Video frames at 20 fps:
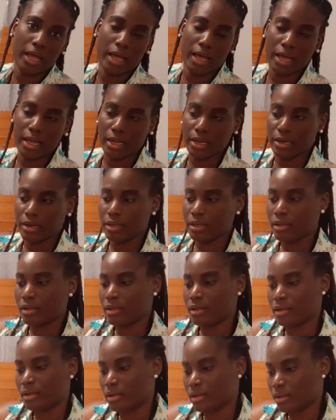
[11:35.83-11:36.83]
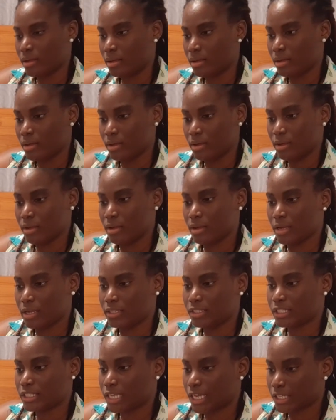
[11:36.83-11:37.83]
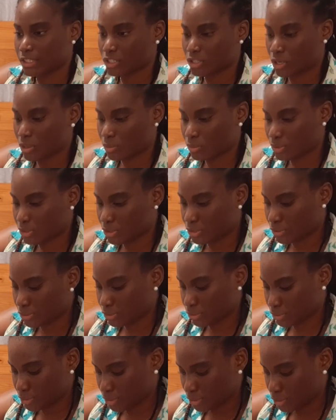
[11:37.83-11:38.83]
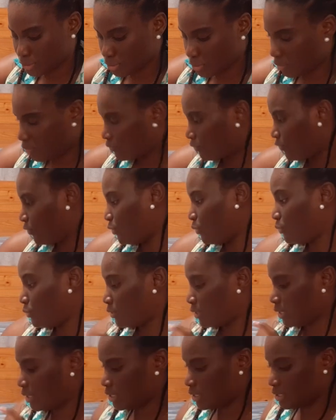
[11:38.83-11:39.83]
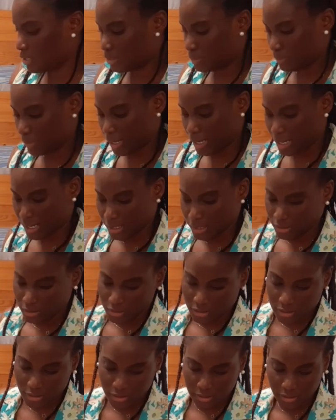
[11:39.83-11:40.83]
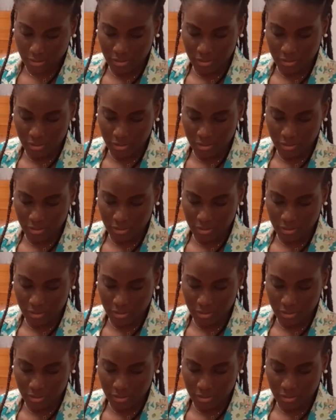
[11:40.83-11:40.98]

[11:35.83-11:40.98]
and it sketch out your stuff using these pens.